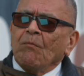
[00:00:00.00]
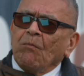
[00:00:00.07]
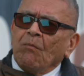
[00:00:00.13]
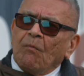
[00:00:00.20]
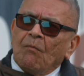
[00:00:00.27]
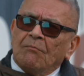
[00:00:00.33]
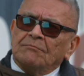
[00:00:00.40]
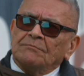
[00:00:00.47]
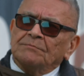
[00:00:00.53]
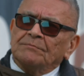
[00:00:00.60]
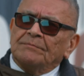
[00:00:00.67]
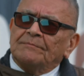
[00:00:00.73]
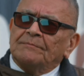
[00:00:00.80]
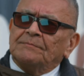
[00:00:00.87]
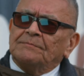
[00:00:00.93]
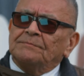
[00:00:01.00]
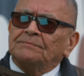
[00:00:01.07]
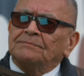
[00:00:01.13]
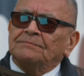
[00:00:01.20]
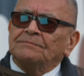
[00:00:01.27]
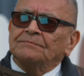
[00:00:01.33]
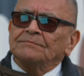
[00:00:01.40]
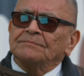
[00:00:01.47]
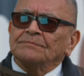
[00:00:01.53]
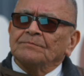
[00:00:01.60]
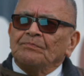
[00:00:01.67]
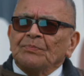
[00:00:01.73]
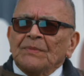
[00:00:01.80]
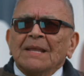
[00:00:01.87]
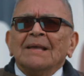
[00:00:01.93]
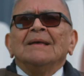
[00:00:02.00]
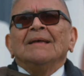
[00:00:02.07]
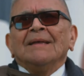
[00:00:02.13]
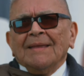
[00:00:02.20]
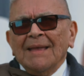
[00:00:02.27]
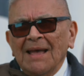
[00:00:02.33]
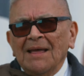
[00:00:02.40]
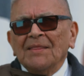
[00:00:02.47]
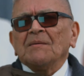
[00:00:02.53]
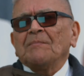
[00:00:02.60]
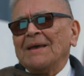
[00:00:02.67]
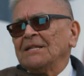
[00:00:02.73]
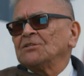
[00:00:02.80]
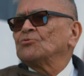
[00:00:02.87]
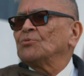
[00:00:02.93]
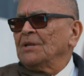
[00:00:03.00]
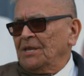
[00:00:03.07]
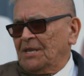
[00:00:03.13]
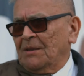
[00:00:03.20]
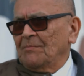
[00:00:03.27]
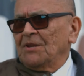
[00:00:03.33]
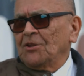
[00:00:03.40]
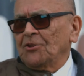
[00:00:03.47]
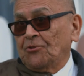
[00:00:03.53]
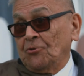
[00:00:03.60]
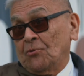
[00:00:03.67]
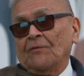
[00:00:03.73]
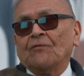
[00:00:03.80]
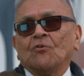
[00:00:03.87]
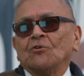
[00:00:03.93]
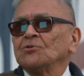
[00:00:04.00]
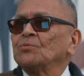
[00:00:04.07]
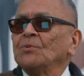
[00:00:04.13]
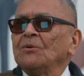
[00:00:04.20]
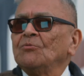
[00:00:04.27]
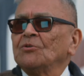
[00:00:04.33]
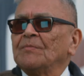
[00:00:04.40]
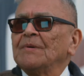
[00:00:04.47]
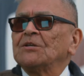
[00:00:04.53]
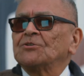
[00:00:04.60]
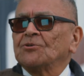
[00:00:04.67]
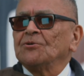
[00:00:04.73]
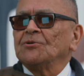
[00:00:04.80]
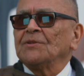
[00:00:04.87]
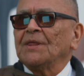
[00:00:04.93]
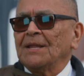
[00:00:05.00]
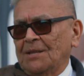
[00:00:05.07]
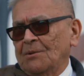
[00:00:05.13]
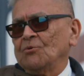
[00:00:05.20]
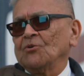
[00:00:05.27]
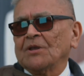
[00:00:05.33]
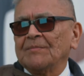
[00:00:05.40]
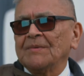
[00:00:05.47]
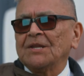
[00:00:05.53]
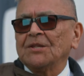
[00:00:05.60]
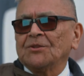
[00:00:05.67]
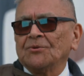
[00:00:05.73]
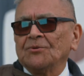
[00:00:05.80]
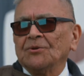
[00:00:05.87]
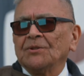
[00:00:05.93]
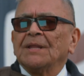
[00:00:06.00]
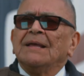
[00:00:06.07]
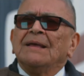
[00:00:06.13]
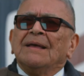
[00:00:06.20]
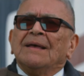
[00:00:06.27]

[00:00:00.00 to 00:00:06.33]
Will there be a commemorative marker? Yeah, the band's really committed to it. Of course, we would make sure that they were committed to it.